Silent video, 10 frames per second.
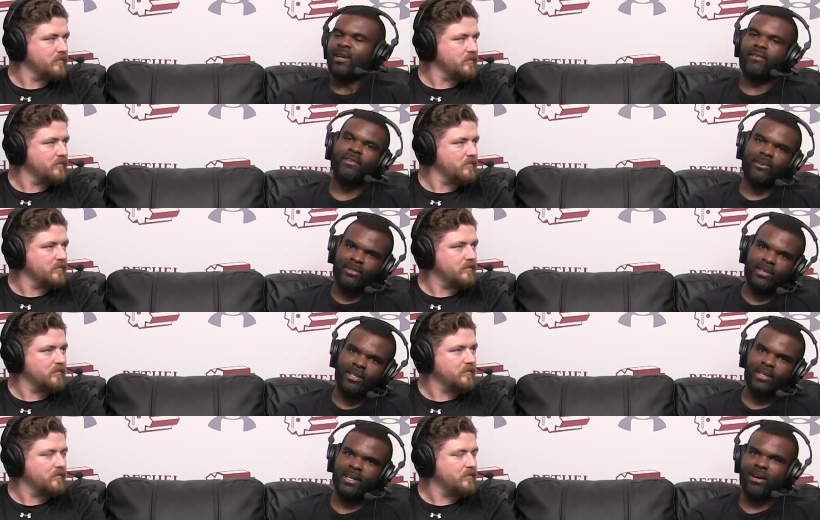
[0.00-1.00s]
Speaker 1: if they're
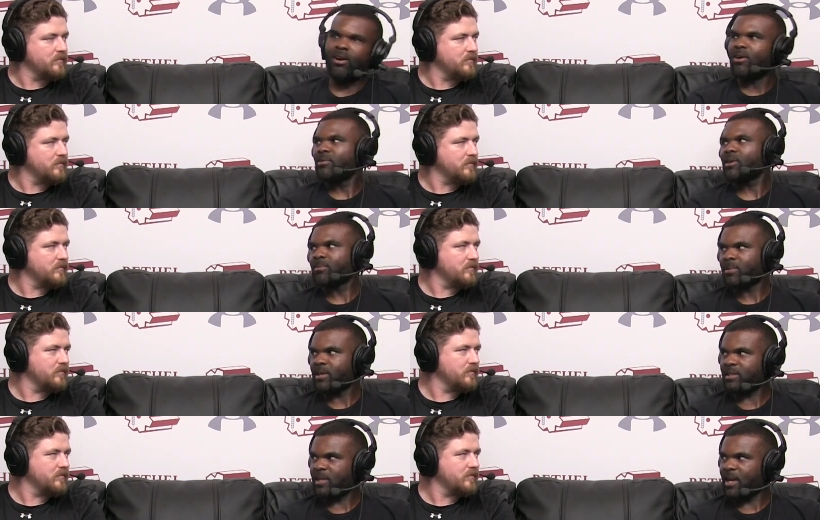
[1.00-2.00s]
thinking like, oh, we're gonna
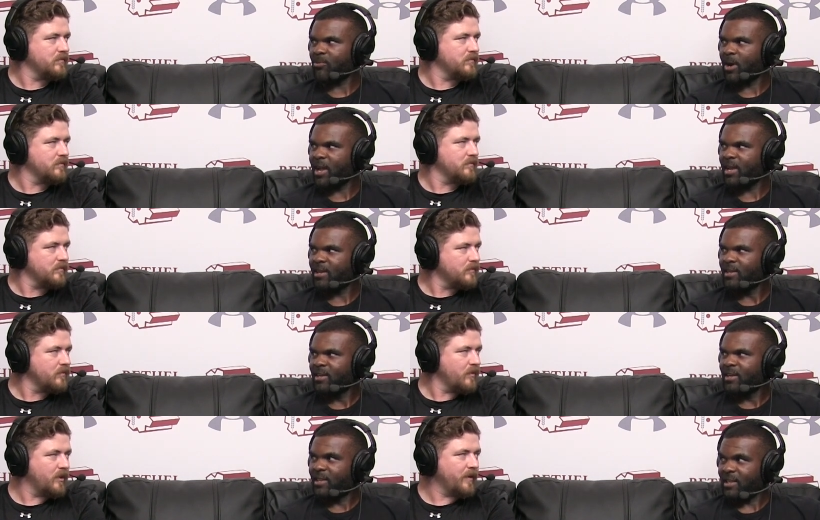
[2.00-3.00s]
play the same way
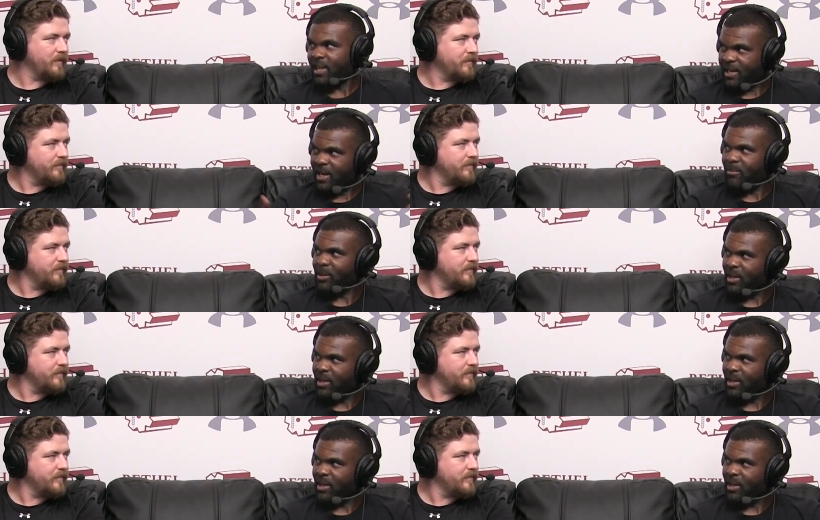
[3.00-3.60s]
and yeah. then they come